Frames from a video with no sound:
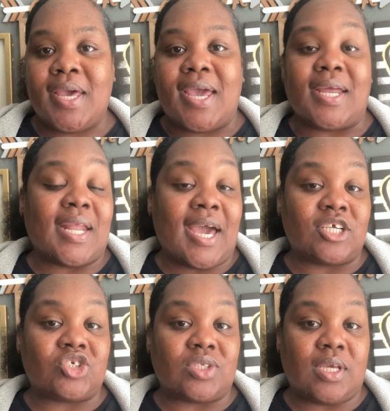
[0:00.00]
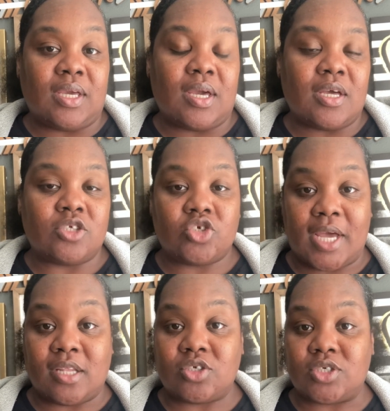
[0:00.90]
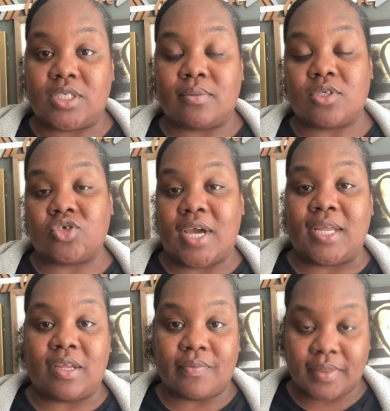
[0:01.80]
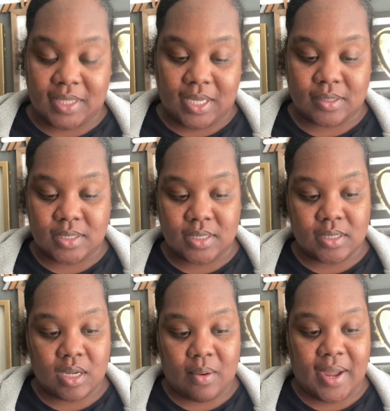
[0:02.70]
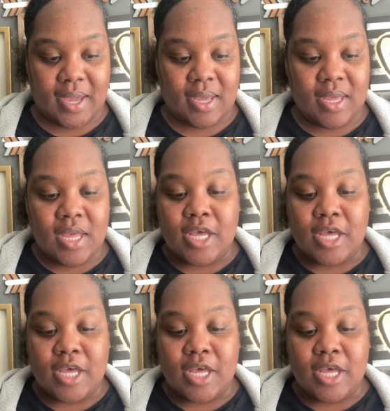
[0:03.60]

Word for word: and actually challenge yourself to try different things all right?